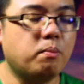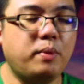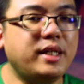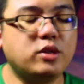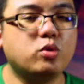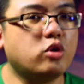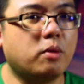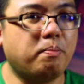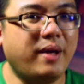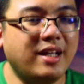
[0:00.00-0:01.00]
Please do
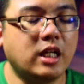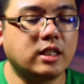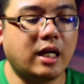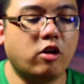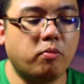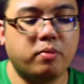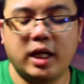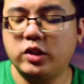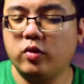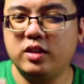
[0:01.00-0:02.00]
not pay that kind of
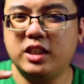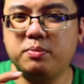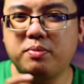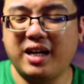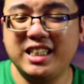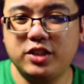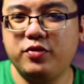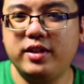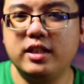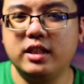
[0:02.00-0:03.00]
price for this prize
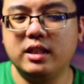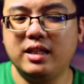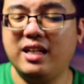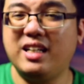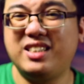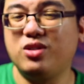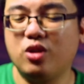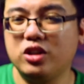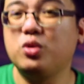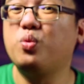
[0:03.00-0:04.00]
figure. It is
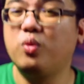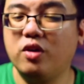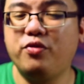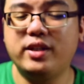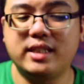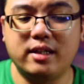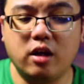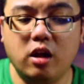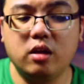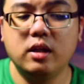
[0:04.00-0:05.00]
not worth it at
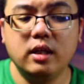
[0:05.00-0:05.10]
all.